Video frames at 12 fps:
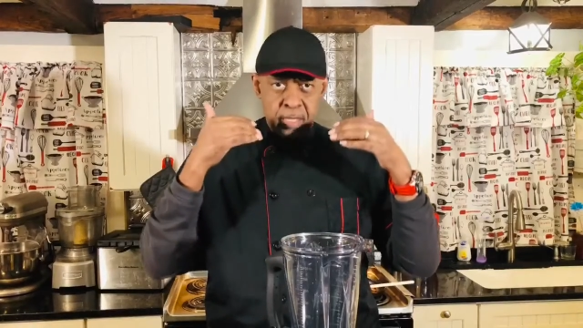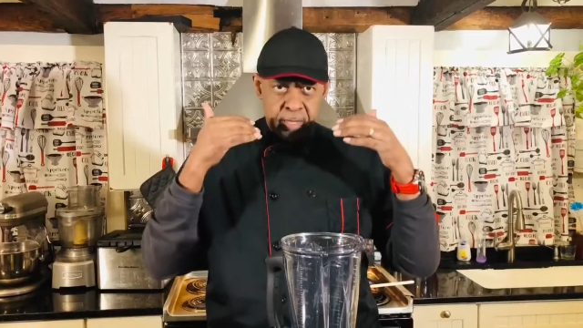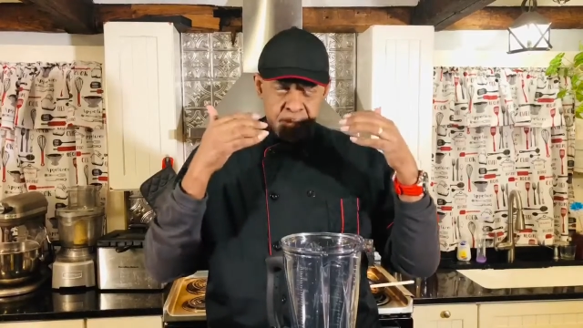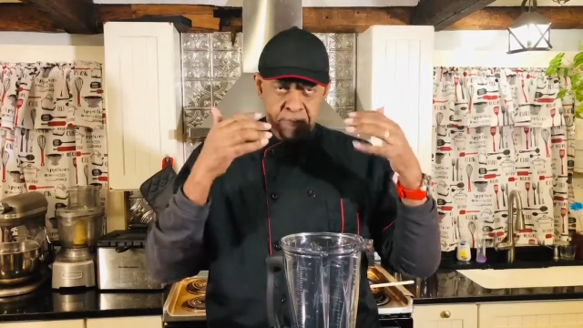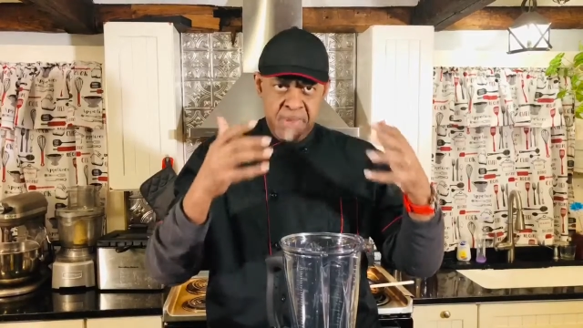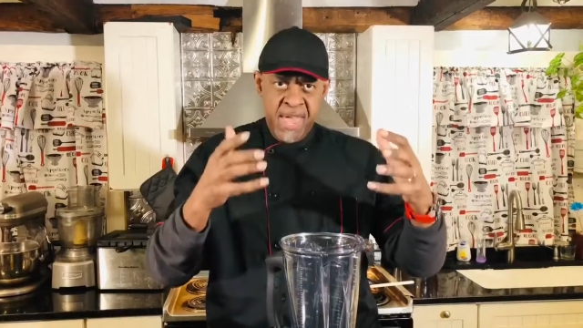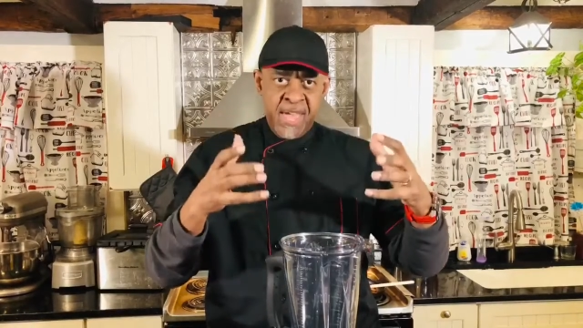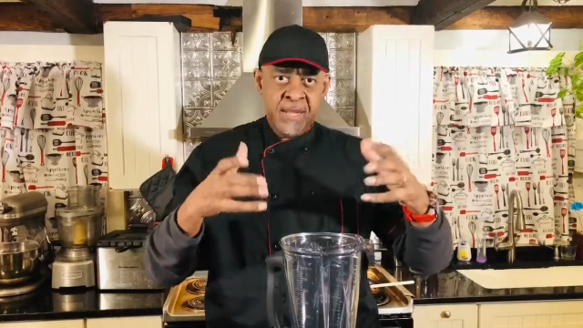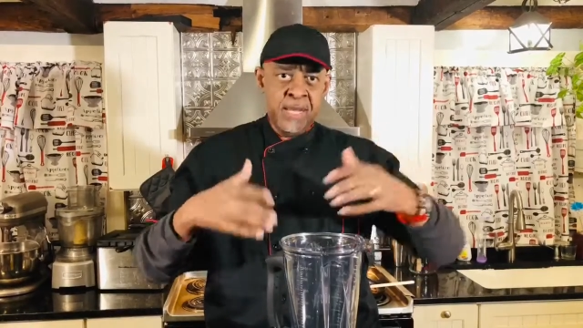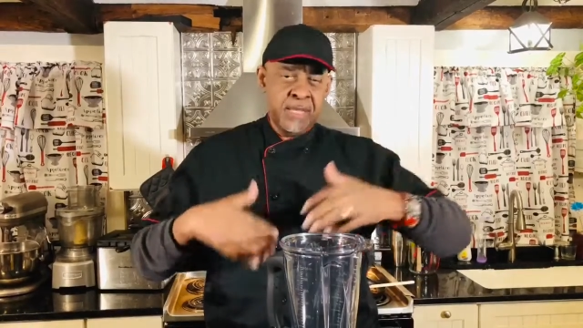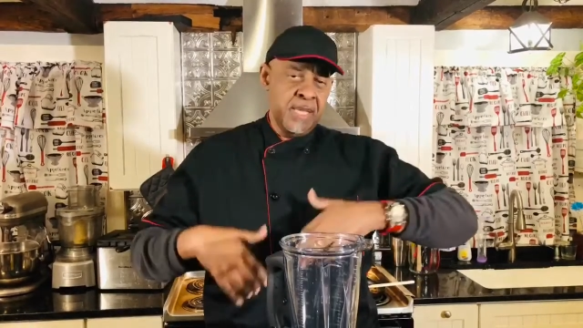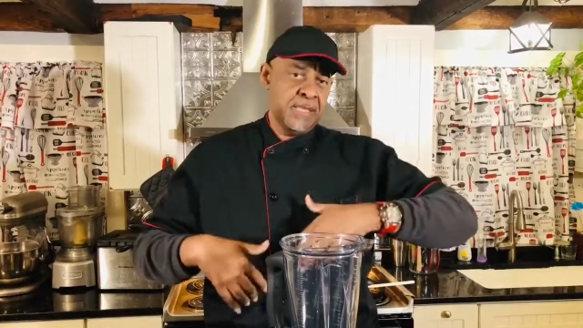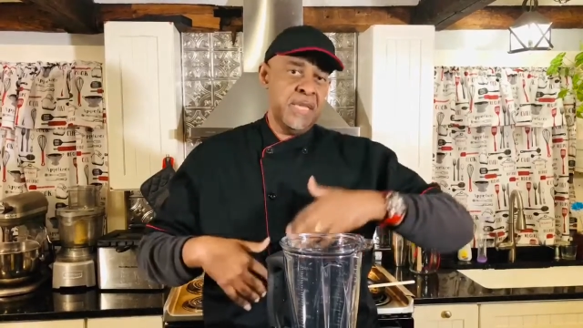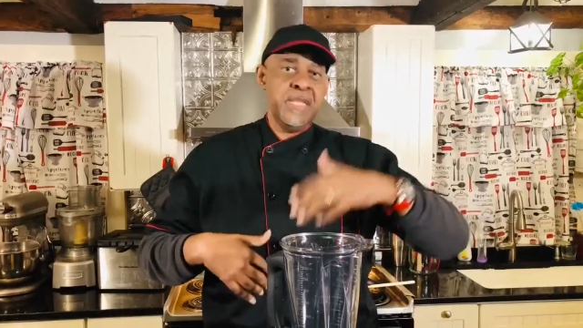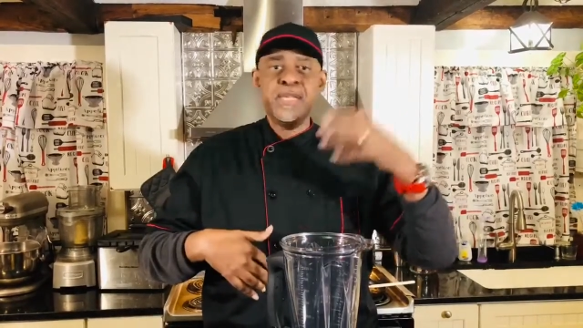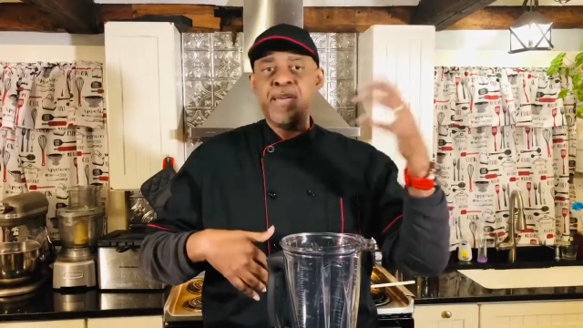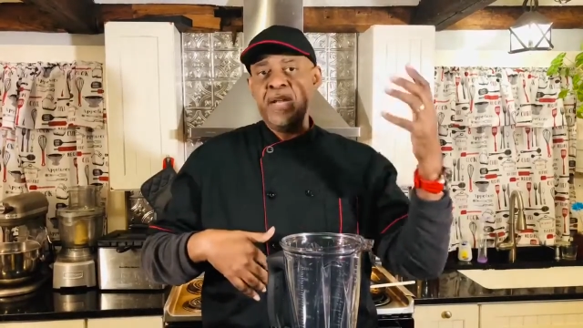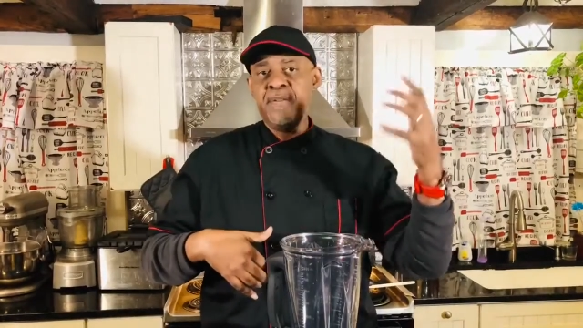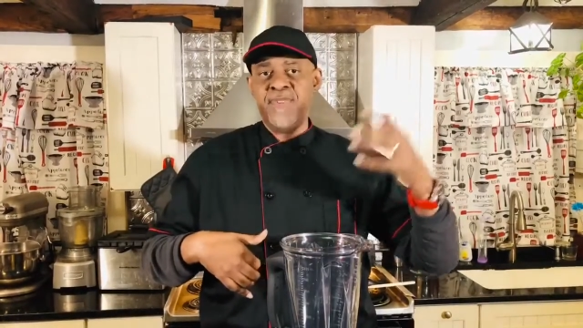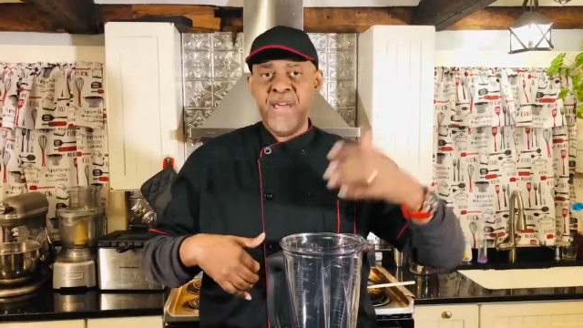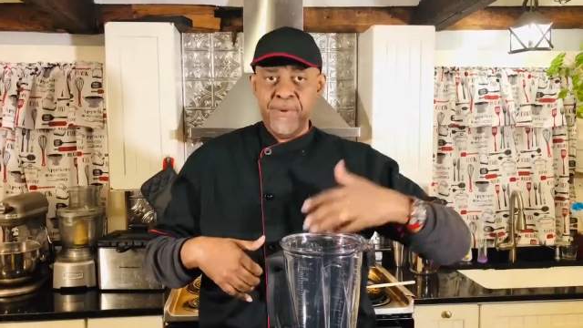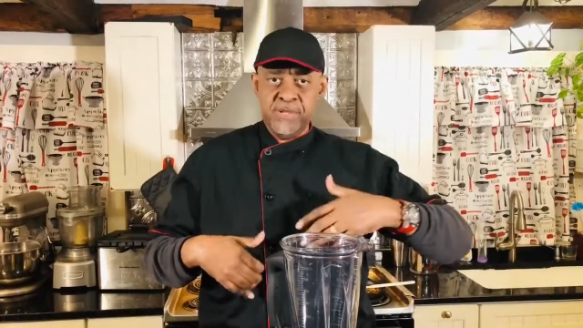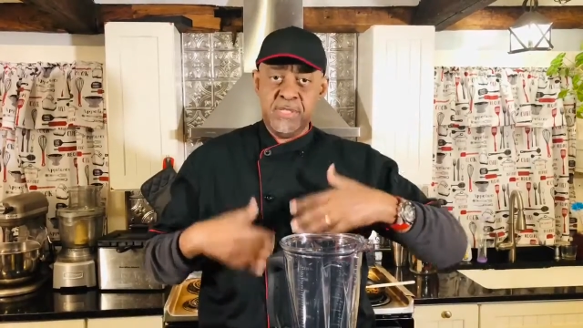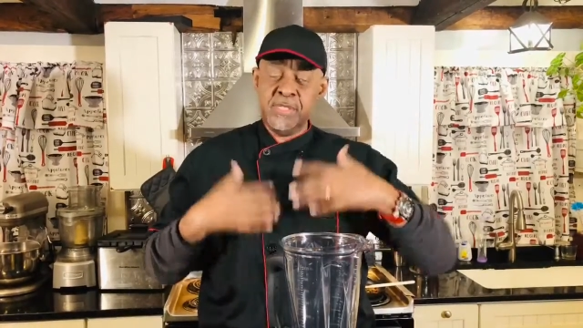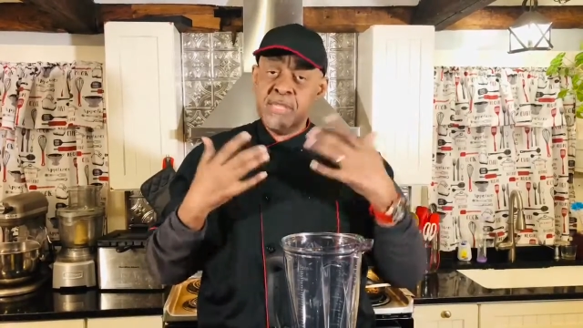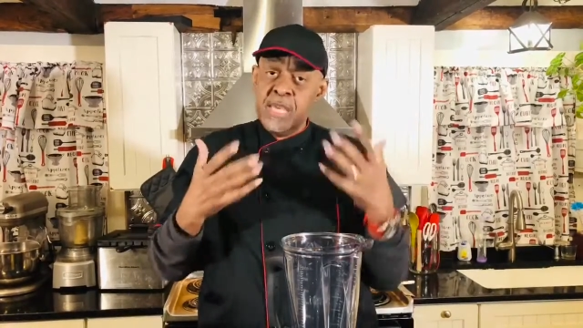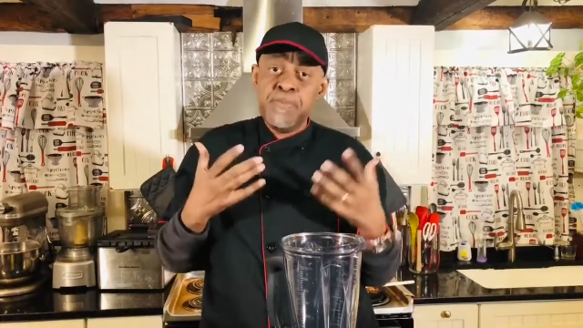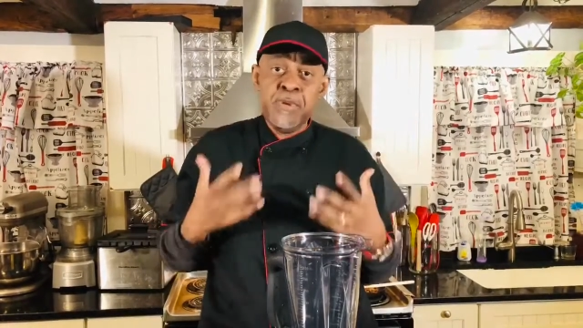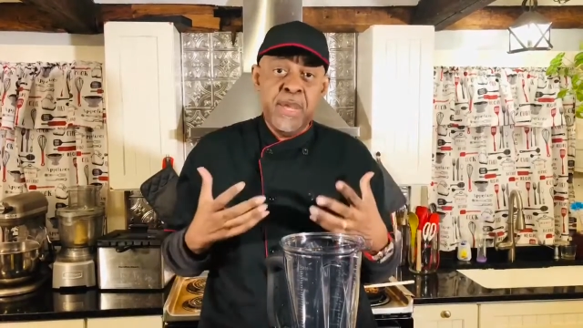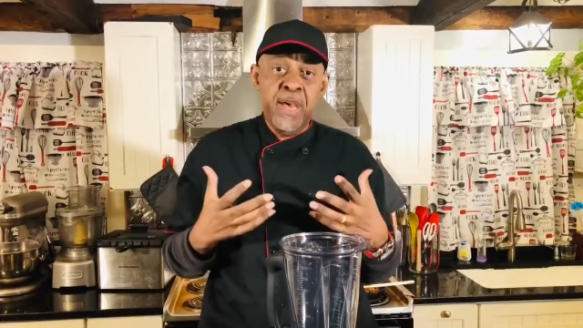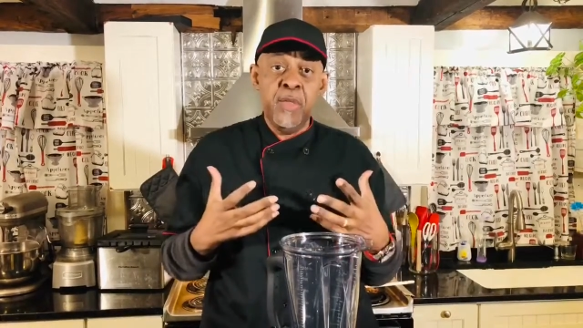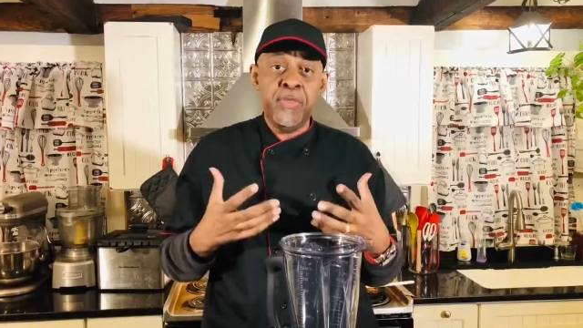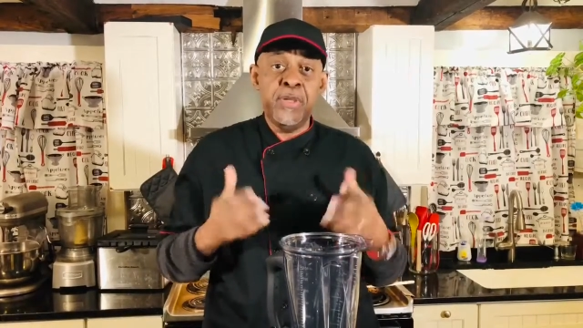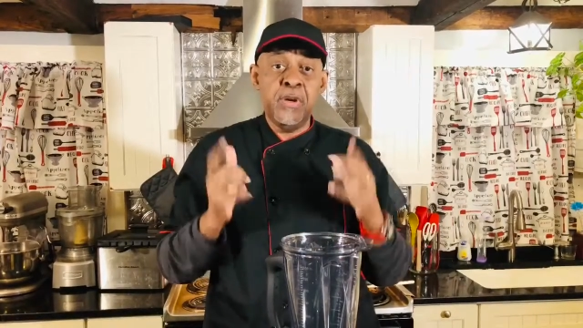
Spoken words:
combat against any kind of viruses and keeping you healthy.